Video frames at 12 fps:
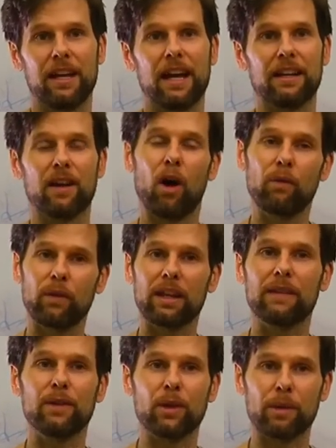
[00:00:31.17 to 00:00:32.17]
and hopefully
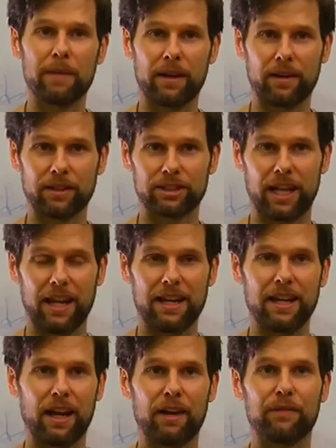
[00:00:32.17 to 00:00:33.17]
giving you a better
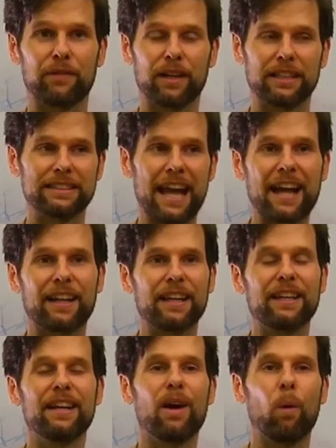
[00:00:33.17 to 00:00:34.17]
understanding of
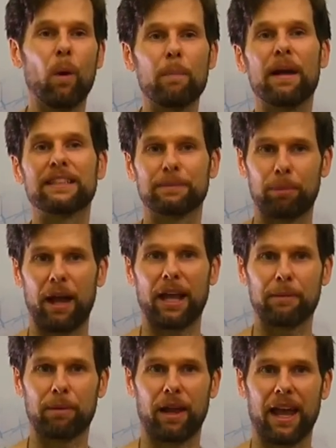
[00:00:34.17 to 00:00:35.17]
exactly what makes a
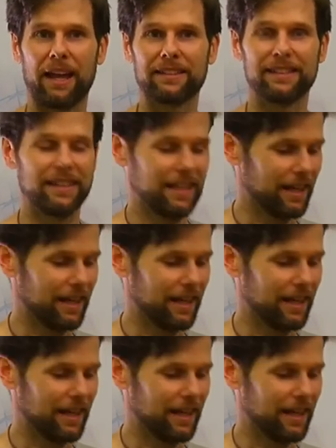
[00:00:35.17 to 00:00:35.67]
plant a plant.